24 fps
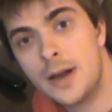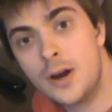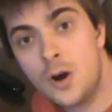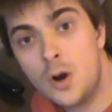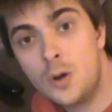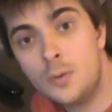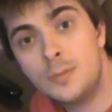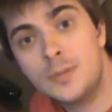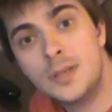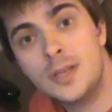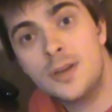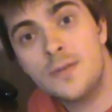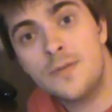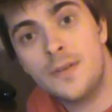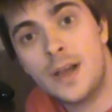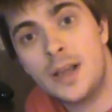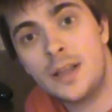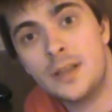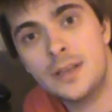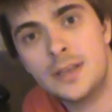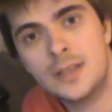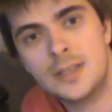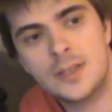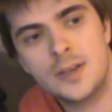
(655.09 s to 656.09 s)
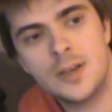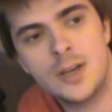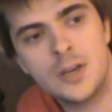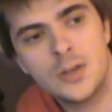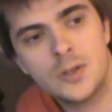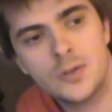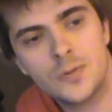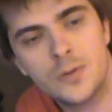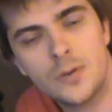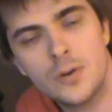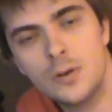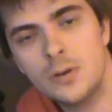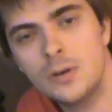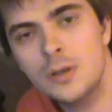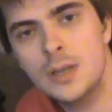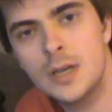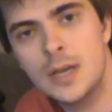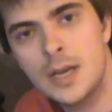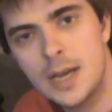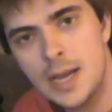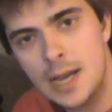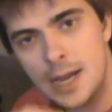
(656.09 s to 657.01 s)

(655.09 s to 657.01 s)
I hope that you found this useful.